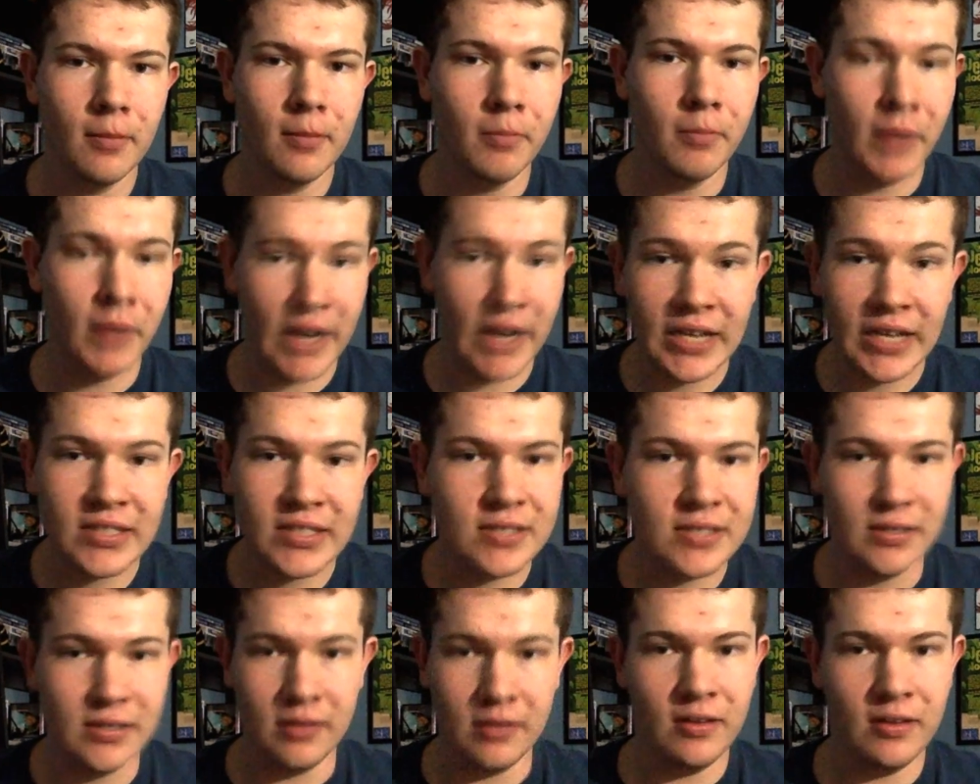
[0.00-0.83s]
But I
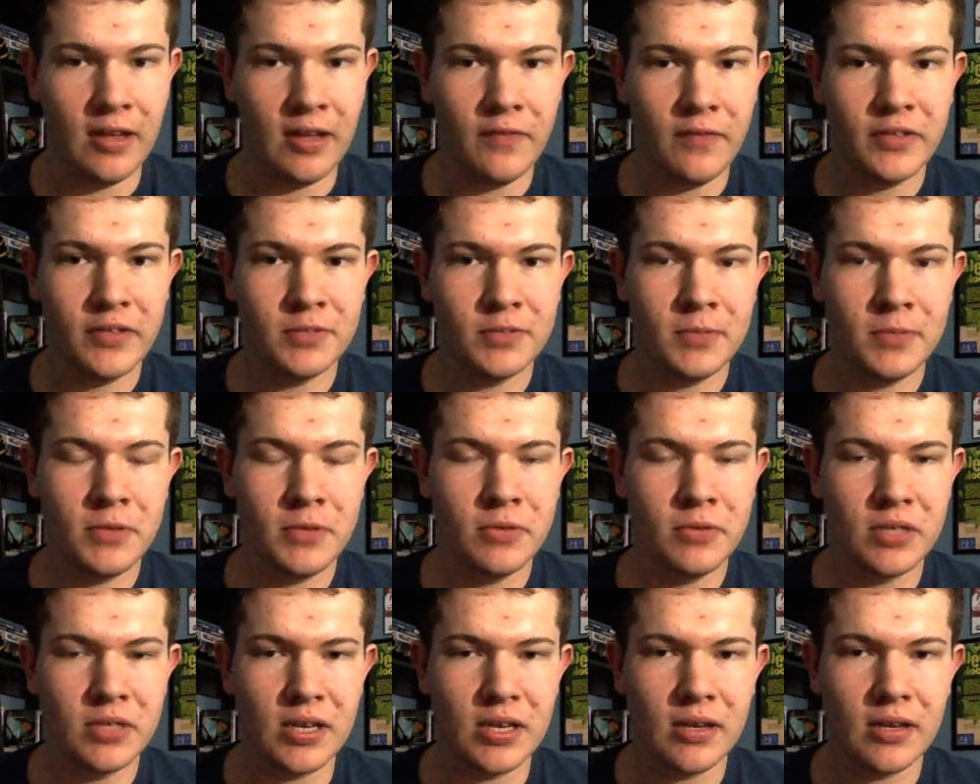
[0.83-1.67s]
still love his
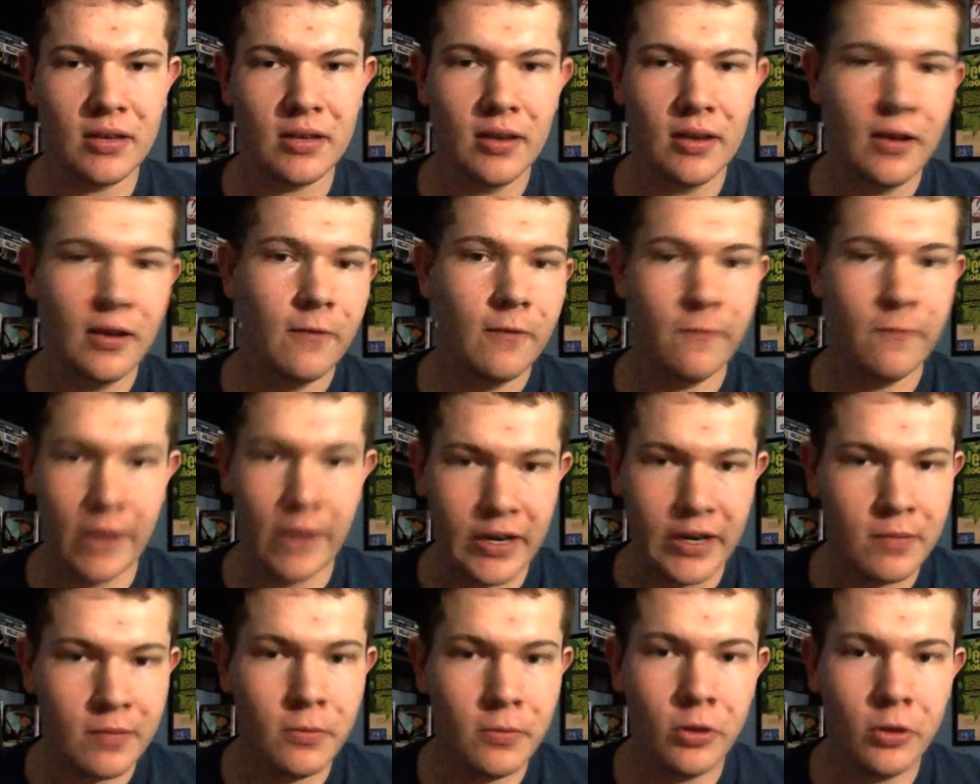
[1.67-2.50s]
music.
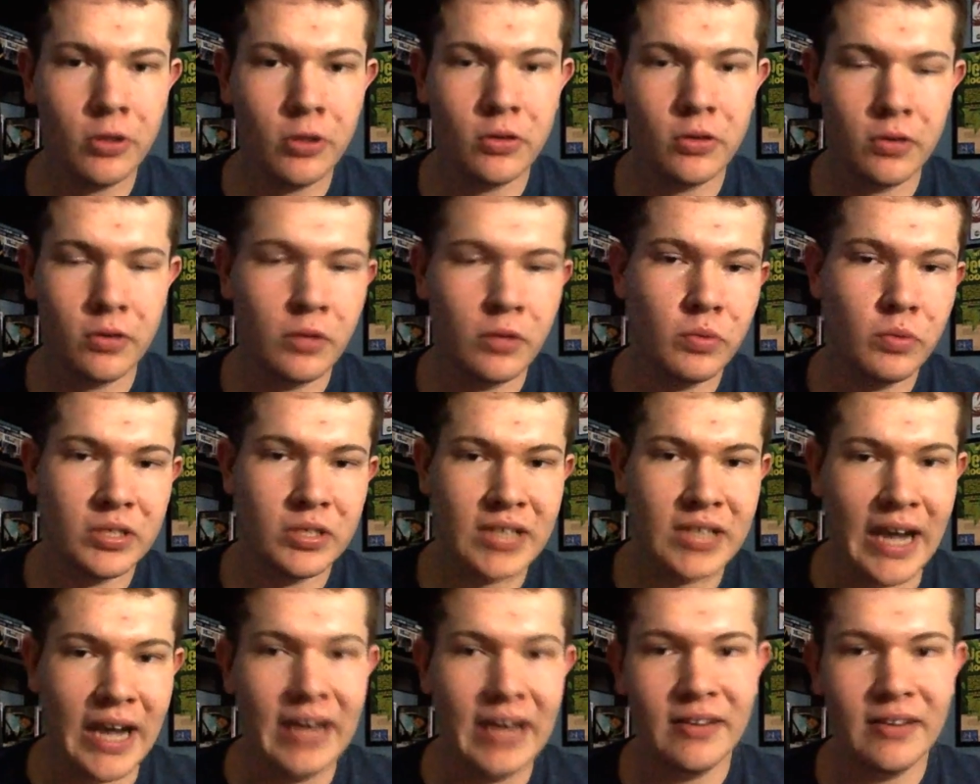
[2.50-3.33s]
Freddie Mercury was
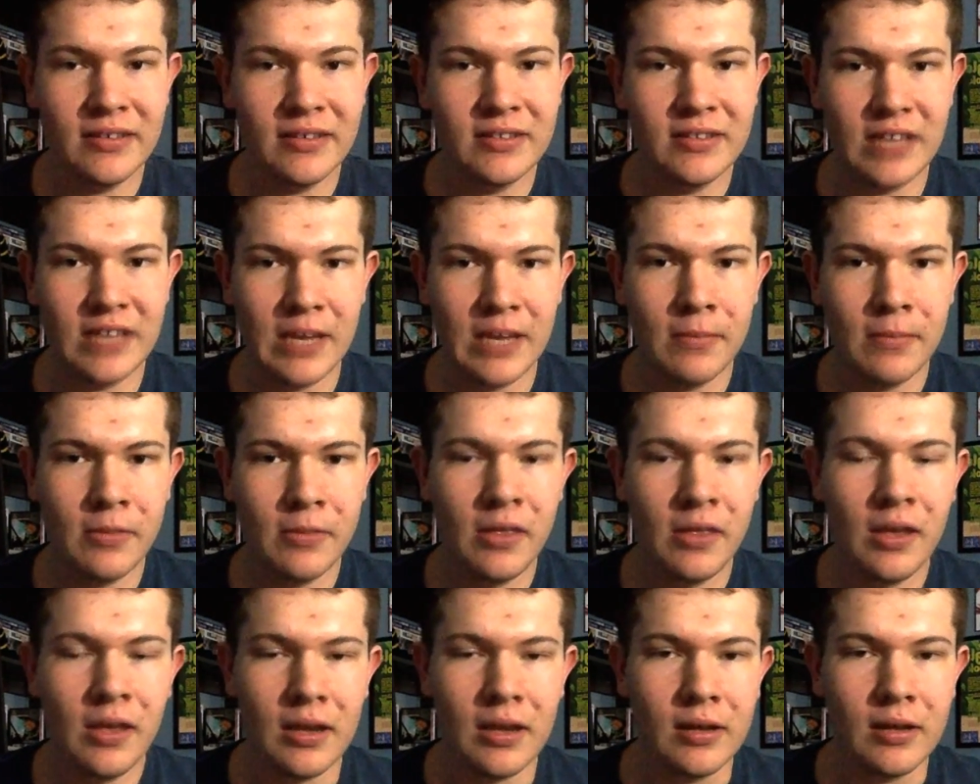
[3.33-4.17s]
kind of the same
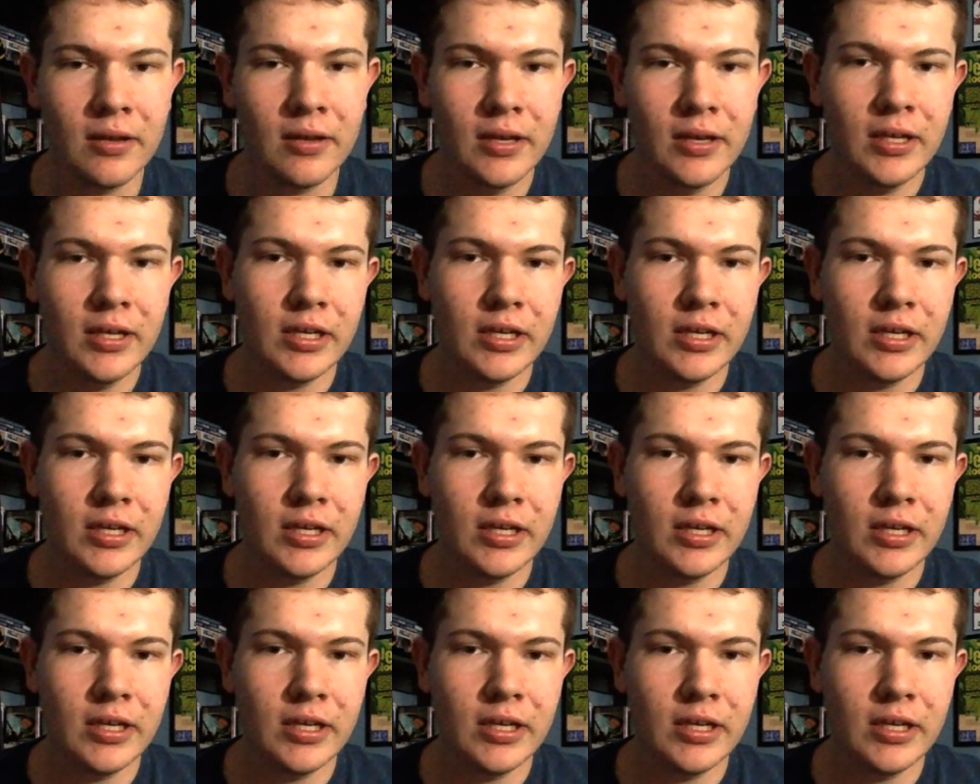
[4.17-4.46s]
thing.